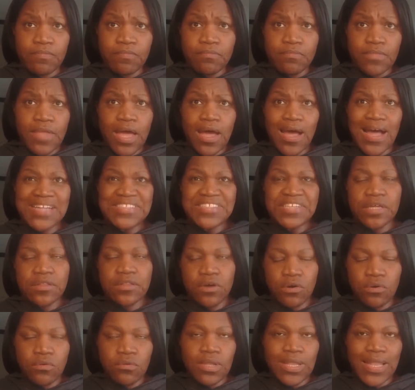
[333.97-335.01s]
Now, I say the
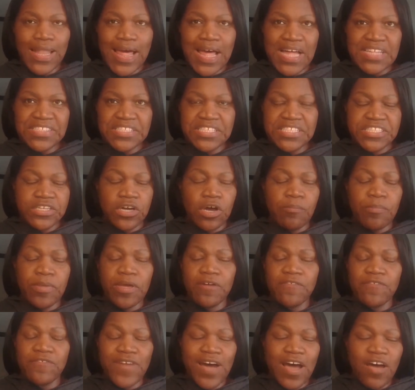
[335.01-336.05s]
whole class, it's going to be
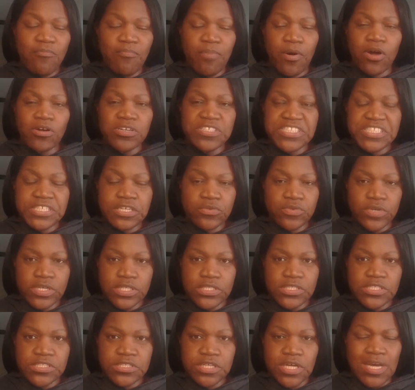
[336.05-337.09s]
a 5-part
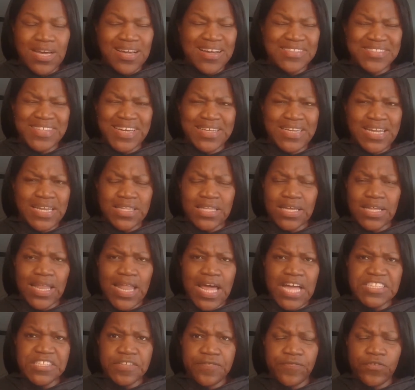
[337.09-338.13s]
series because I did the
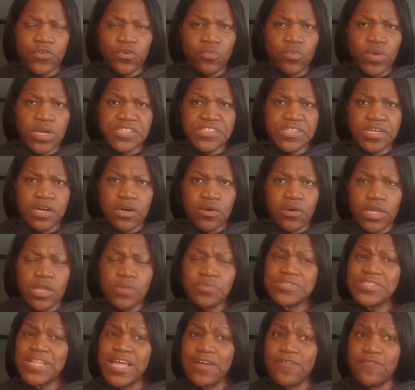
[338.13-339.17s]
class a few weeks ago and it
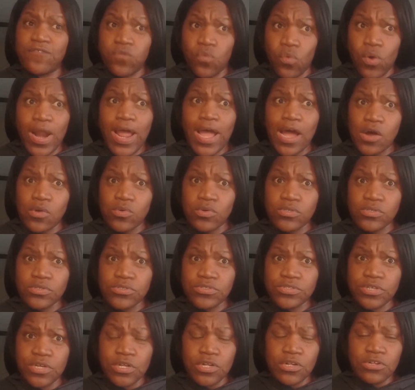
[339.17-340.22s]
was like 4
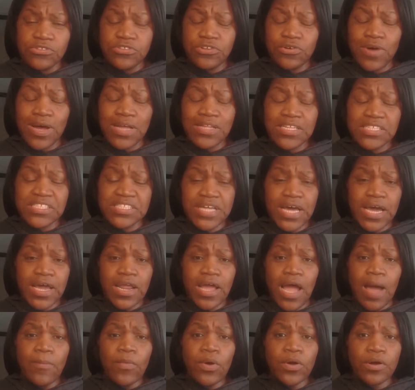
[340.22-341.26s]
hours. So I decided
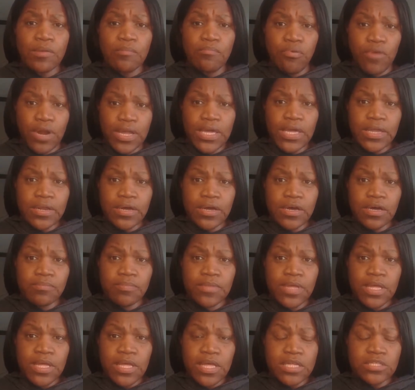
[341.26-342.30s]
I'm going to break it
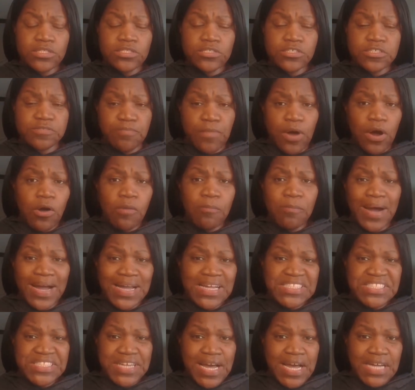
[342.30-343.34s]
up into small
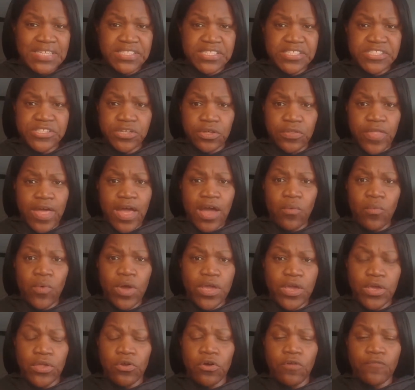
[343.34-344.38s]
bite sizes so that way
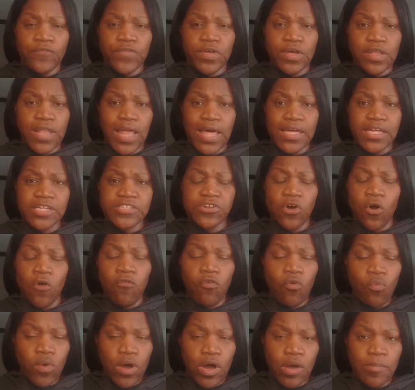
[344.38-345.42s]
you don't feel like it's
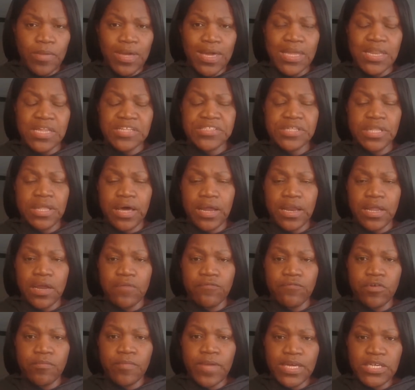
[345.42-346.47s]
overwhelming and it's a lot of
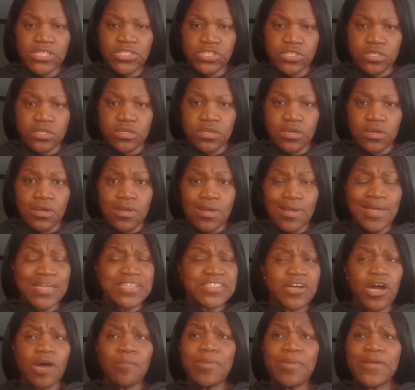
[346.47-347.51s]
information.
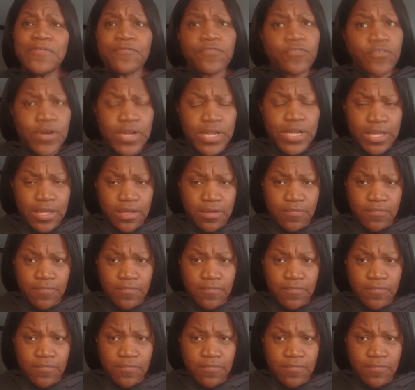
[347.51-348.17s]
It's going to be free.